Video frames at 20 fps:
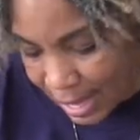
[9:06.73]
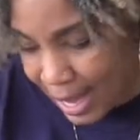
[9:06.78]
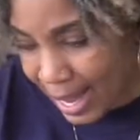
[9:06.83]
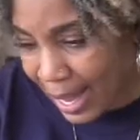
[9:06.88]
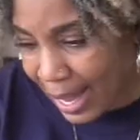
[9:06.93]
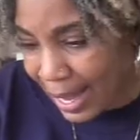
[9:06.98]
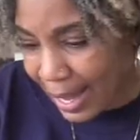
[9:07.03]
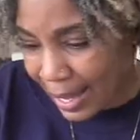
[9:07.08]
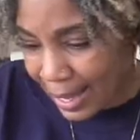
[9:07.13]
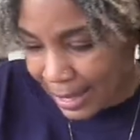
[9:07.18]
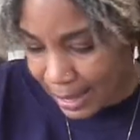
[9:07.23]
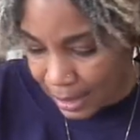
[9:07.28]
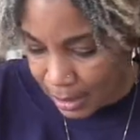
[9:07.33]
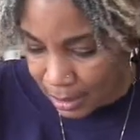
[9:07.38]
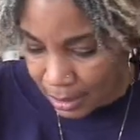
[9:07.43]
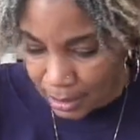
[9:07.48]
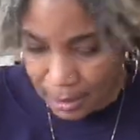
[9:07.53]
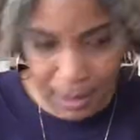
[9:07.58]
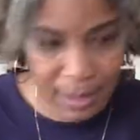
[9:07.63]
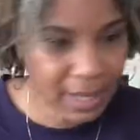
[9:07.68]
I
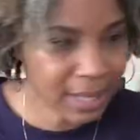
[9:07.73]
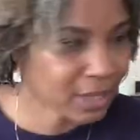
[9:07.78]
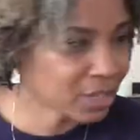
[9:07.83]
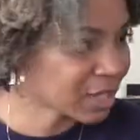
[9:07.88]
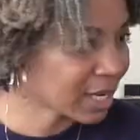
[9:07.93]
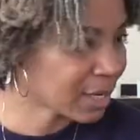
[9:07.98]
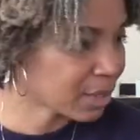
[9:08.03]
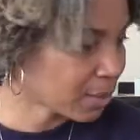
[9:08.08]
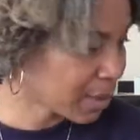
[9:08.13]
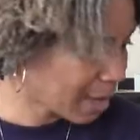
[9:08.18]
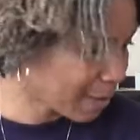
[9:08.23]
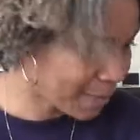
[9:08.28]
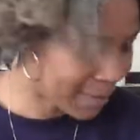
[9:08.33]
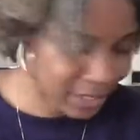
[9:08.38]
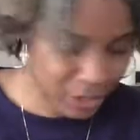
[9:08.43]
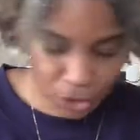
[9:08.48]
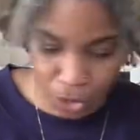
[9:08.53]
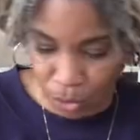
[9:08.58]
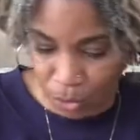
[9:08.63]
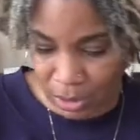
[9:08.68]
don't have my
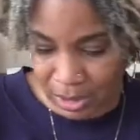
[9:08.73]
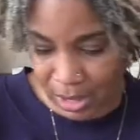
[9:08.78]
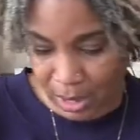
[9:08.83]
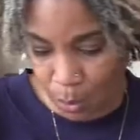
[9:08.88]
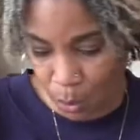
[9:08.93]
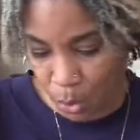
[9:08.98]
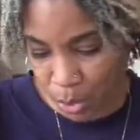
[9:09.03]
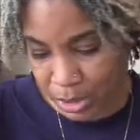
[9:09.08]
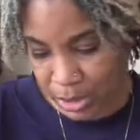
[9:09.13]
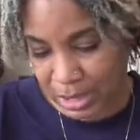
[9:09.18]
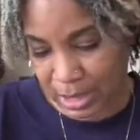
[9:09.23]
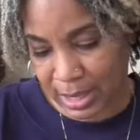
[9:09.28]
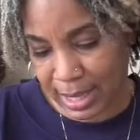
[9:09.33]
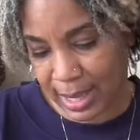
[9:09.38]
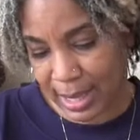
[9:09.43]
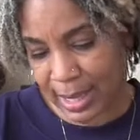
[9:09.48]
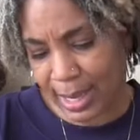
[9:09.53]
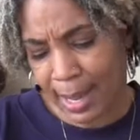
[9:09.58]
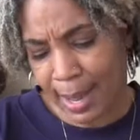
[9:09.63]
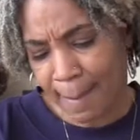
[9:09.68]
shoes that I wore
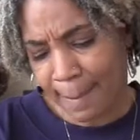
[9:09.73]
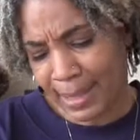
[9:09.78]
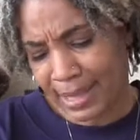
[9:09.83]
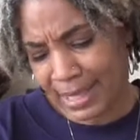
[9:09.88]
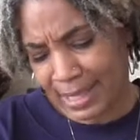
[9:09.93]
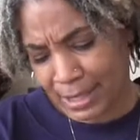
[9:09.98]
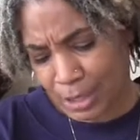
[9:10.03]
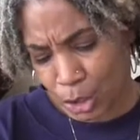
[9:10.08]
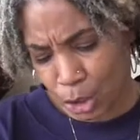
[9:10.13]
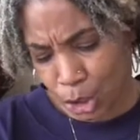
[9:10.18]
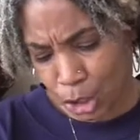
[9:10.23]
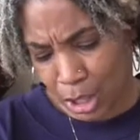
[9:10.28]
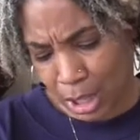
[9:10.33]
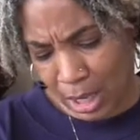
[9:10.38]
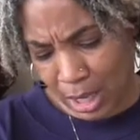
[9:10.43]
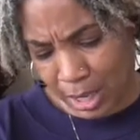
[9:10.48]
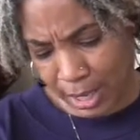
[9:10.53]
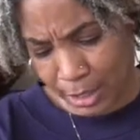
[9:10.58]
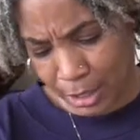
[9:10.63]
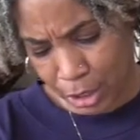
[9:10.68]
today, but these are
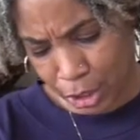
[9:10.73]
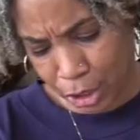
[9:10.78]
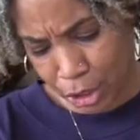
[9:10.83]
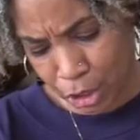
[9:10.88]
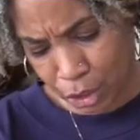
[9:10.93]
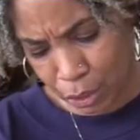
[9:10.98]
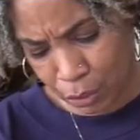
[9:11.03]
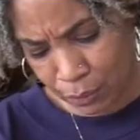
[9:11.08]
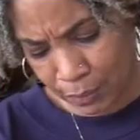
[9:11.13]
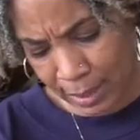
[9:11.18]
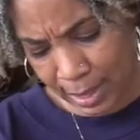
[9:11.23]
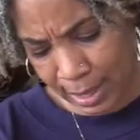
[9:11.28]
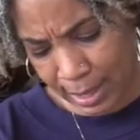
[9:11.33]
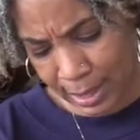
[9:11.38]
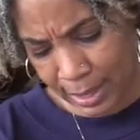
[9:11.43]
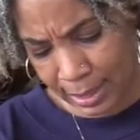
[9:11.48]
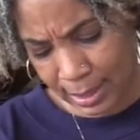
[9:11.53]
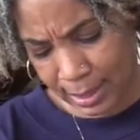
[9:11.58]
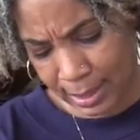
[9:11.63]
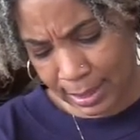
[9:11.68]
kind of cute,
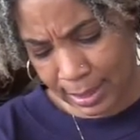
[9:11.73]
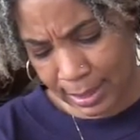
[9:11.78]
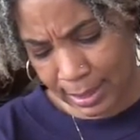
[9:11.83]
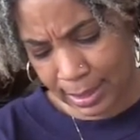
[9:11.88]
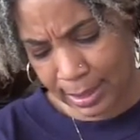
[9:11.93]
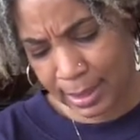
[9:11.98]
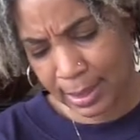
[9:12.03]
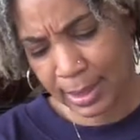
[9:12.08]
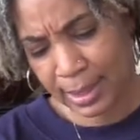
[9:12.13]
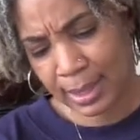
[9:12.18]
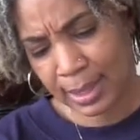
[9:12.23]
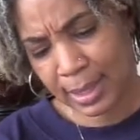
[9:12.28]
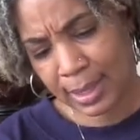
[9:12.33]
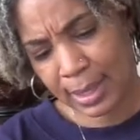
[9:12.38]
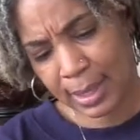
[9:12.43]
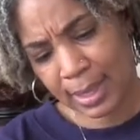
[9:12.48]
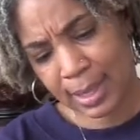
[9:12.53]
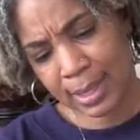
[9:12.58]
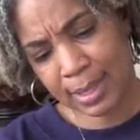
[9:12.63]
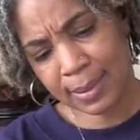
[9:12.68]
right?
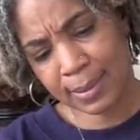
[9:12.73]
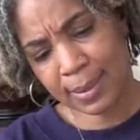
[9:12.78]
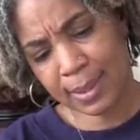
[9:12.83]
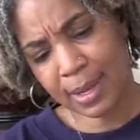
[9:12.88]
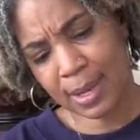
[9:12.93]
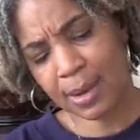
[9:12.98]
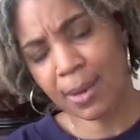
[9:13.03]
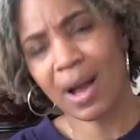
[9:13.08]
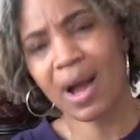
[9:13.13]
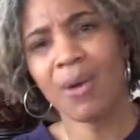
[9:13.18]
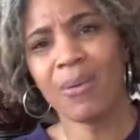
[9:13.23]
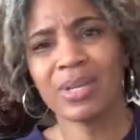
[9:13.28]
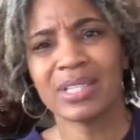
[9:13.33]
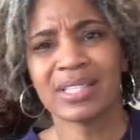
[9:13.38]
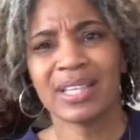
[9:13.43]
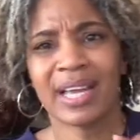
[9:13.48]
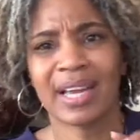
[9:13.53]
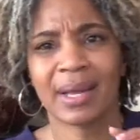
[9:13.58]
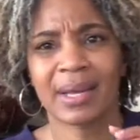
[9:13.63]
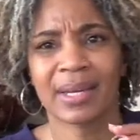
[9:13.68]
I don't know. I always
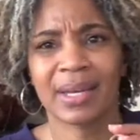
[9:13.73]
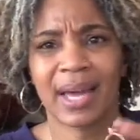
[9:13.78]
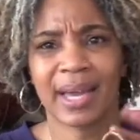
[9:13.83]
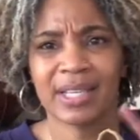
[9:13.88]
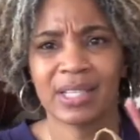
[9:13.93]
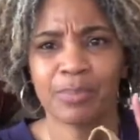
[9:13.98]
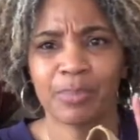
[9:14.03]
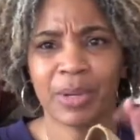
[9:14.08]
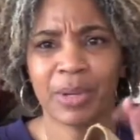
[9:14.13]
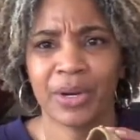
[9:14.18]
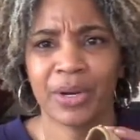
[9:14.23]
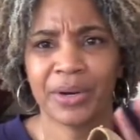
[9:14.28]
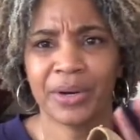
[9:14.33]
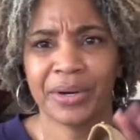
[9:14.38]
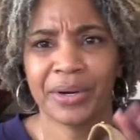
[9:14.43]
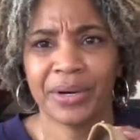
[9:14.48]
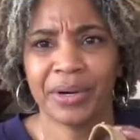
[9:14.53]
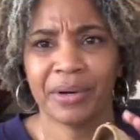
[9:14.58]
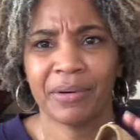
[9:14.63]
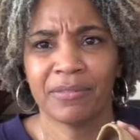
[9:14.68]
like a nice pair
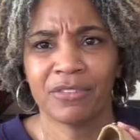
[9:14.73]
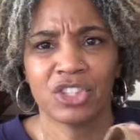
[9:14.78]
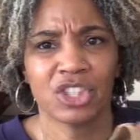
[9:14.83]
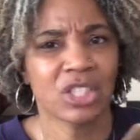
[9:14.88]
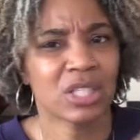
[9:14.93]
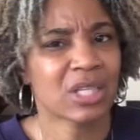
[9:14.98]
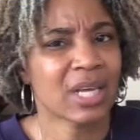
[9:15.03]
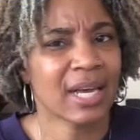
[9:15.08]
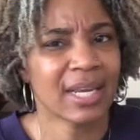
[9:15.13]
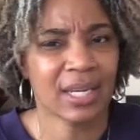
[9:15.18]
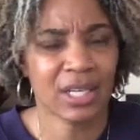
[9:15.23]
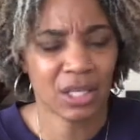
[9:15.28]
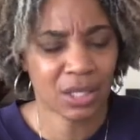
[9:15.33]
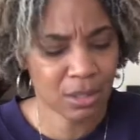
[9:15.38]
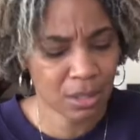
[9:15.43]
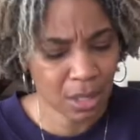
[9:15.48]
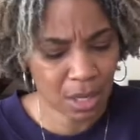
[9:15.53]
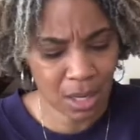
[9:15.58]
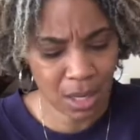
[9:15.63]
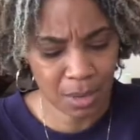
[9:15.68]
of just kind
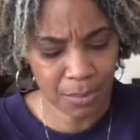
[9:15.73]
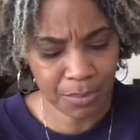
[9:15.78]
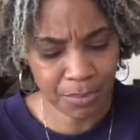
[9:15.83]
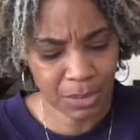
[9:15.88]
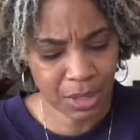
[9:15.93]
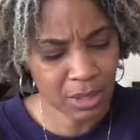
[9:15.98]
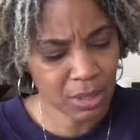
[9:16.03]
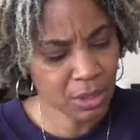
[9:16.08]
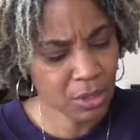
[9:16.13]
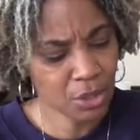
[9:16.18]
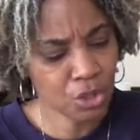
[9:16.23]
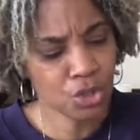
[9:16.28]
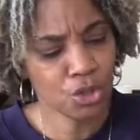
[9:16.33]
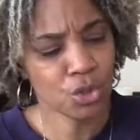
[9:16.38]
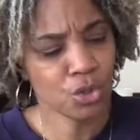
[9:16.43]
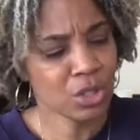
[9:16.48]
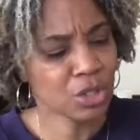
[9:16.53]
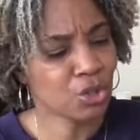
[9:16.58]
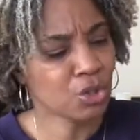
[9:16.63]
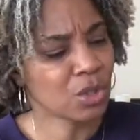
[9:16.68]
of
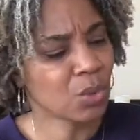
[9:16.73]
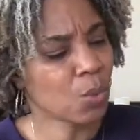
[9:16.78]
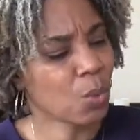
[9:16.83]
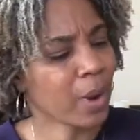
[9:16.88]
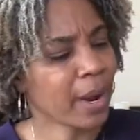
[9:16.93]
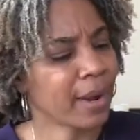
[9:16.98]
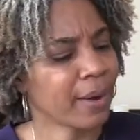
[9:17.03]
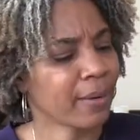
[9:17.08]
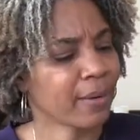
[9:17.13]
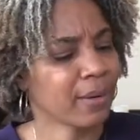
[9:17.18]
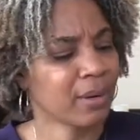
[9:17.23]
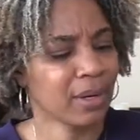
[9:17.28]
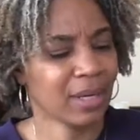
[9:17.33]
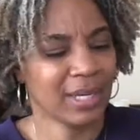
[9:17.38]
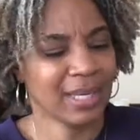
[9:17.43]
shoes that you can wear.